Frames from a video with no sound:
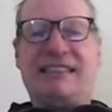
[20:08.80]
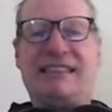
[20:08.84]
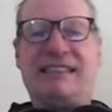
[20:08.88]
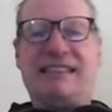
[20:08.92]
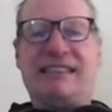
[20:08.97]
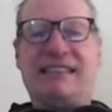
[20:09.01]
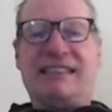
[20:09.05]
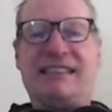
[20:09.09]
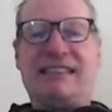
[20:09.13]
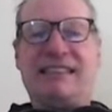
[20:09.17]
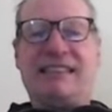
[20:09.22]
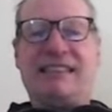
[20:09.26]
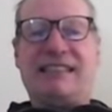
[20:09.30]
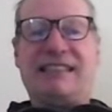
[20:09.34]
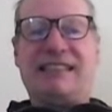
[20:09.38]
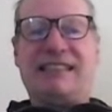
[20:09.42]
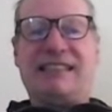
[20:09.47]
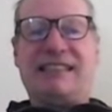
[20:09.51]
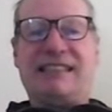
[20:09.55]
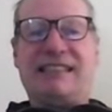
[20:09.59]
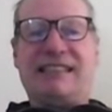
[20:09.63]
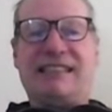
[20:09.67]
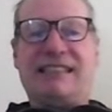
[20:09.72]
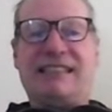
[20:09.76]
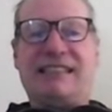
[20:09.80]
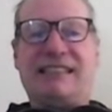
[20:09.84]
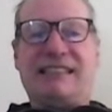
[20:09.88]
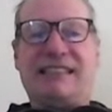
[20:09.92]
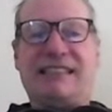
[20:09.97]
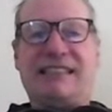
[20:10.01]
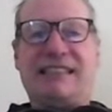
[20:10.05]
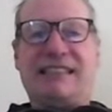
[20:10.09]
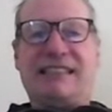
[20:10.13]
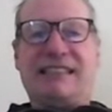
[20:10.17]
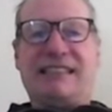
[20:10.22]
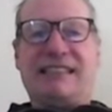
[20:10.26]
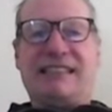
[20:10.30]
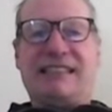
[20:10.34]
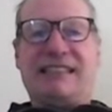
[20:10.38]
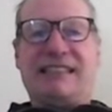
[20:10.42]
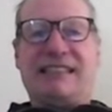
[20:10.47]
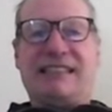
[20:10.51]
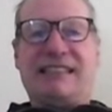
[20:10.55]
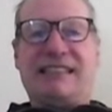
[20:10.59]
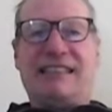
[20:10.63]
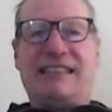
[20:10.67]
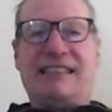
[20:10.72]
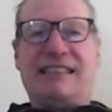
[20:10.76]

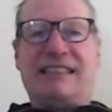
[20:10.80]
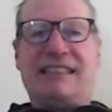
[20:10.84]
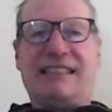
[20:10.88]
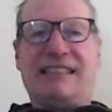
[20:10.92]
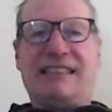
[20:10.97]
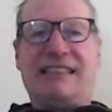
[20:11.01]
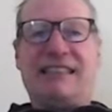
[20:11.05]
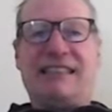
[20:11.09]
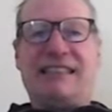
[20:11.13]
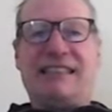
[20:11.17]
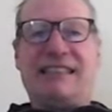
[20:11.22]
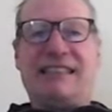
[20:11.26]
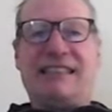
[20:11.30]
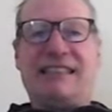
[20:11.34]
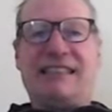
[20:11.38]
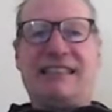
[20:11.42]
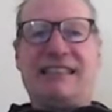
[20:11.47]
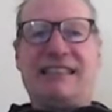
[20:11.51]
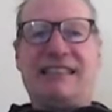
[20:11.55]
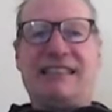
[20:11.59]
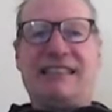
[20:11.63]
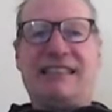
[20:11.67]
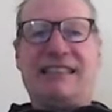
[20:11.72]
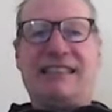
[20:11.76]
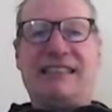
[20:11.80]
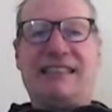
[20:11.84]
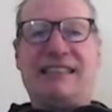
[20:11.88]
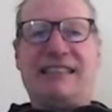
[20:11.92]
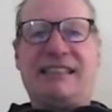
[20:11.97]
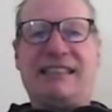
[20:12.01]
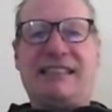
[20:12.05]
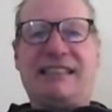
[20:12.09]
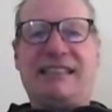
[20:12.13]
(silent)